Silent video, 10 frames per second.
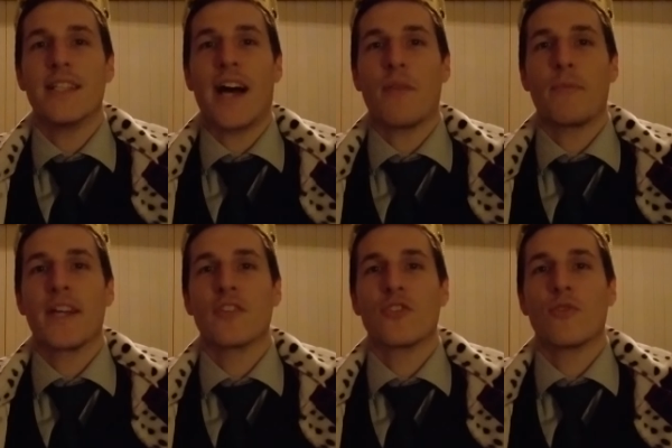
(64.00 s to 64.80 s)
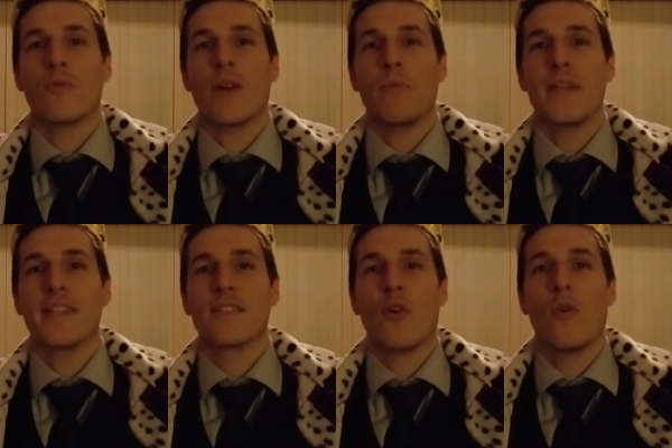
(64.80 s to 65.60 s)
that because you will be
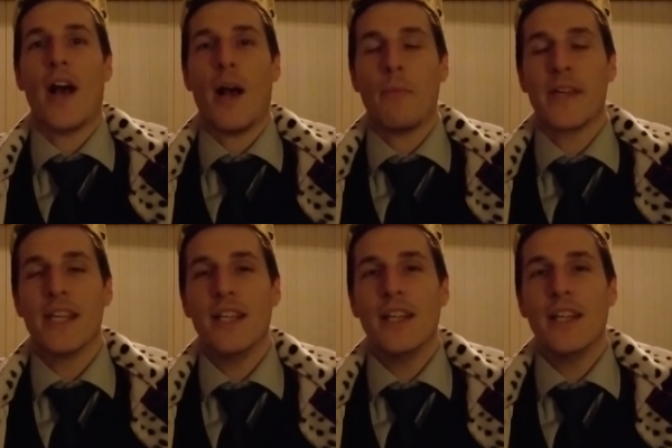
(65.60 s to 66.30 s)
so happy